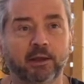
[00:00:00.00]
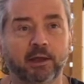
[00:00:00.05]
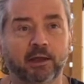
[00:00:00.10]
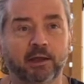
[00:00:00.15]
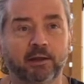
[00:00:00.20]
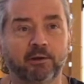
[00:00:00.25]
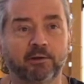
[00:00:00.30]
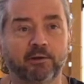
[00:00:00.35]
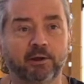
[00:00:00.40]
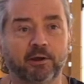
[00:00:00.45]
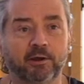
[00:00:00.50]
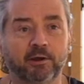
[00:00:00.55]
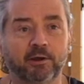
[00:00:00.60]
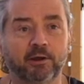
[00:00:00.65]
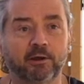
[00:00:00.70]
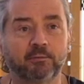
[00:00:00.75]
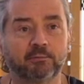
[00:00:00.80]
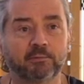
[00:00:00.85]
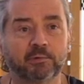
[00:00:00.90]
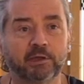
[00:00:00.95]
And
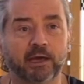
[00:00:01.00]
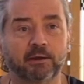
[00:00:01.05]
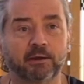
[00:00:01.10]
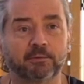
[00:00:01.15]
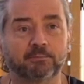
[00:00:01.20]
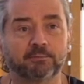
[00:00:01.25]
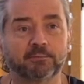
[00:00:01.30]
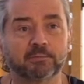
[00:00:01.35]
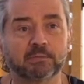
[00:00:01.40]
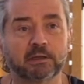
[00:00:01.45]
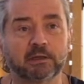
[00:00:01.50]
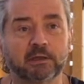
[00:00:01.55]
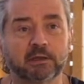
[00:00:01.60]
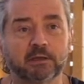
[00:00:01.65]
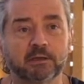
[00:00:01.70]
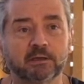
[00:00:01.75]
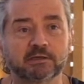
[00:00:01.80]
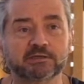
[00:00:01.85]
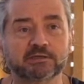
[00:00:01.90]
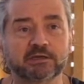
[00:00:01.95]
um, yeah,
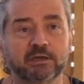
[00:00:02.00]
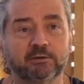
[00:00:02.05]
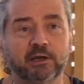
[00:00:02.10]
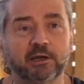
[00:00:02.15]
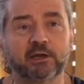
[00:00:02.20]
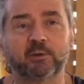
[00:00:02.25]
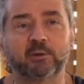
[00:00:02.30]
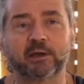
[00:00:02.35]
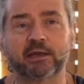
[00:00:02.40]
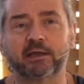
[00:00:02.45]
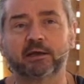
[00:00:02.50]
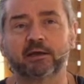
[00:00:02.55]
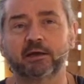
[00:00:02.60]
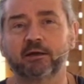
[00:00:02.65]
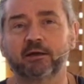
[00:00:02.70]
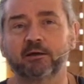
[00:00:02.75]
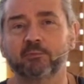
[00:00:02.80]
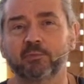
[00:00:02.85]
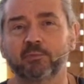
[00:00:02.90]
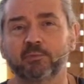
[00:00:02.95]
so anyway,
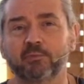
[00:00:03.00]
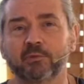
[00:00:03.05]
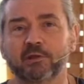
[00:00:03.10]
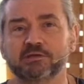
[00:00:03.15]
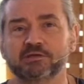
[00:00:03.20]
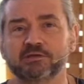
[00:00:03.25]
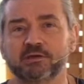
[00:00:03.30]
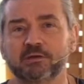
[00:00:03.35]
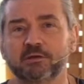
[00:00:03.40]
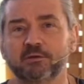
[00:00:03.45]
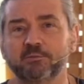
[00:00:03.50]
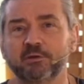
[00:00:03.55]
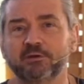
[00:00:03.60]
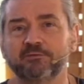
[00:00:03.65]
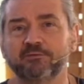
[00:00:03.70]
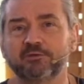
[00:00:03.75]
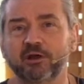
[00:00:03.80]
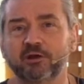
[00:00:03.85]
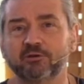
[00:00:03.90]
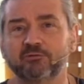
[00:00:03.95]
um, that's a
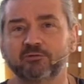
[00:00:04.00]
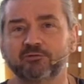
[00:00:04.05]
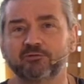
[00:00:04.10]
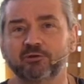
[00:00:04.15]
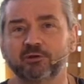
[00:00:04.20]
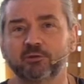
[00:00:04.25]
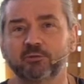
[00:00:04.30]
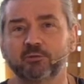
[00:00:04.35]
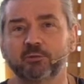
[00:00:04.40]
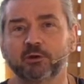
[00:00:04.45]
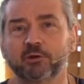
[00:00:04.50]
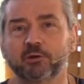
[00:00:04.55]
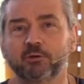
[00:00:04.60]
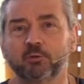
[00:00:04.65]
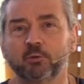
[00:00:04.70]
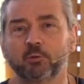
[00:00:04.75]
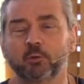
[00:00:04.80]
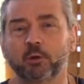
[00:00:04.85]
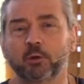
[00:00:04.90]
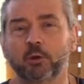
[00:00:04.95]
bit of an overview.
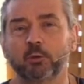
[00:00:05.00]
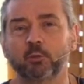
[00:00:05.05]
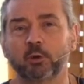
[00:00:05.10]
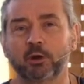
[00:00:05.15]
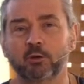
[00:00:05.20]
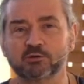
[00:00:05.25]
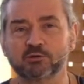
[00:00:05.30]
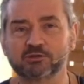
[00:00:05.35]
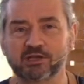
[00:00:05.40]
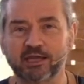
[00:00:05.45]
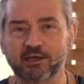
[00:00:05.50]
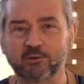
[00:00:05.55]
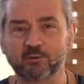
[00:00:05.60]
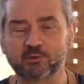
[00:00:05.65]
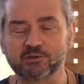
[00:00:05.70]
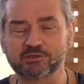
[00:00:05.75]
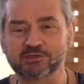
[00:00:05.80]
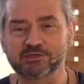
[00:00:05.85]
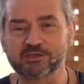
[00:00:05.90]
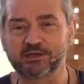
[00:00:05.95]
But what what I was saying
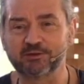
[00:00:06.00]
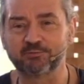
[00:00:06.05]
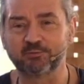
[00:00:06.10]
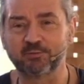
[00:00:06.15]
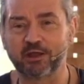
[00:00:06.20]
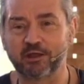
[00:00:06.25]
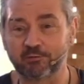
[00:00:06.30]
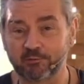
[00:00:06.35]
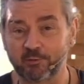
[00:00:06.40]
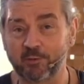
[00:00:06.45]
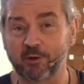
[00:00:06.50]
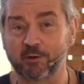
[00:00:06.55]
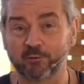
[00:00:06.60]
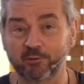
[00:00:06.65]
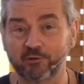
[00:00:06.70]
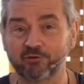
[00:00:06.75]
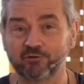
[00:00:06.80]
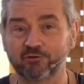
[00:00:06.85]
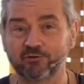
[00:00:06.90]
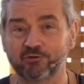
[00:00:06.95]
was, um, at the
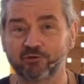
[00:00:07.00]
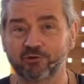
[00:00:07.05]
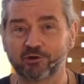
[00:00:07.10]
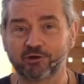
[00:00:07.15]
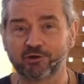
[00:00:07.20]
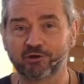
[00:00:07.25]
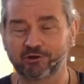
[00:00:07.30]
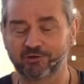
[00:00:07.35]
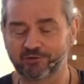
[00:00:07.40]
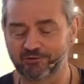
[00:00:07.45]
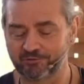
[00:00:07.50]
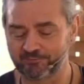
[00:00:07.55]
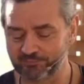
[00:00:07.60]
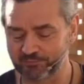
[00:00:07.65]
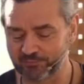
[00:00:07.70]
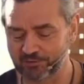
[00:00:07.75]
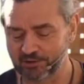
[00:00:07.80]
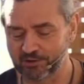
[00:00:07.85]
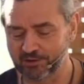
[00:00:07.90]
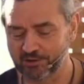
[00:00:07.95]
moment. Uh,